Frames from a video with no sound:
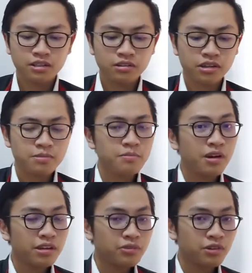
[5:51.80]
You can
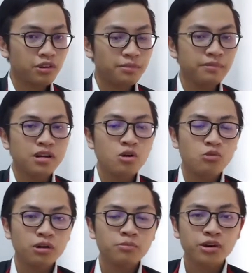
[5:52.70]
buy it from
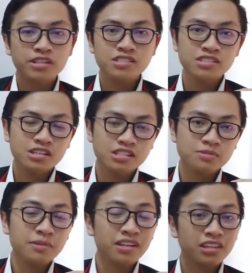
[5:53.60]
1.6
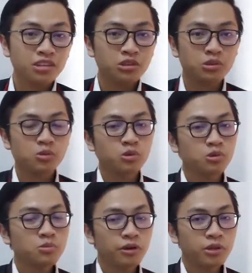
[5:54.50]
million to
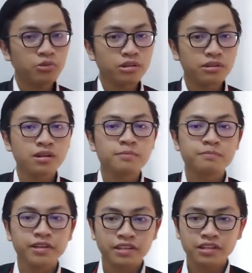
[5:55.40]
2.1
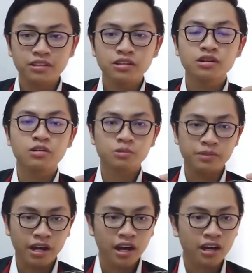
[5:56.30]
million
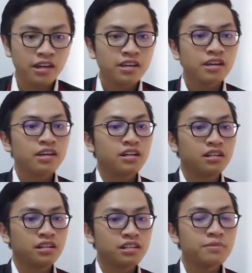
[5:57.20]
rupiah.
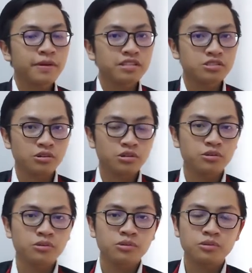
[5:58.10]
Depends
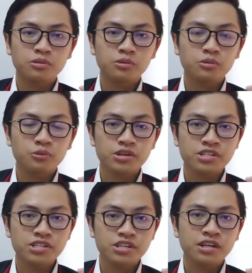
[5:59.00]
on
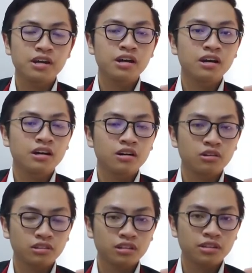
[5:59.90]
which
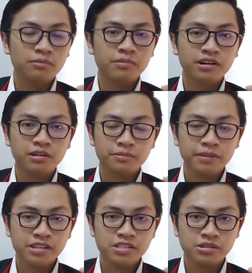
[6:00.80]
online
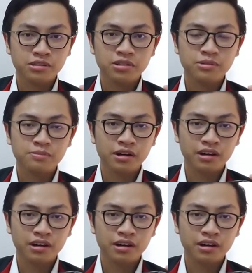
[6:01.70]
marketplace you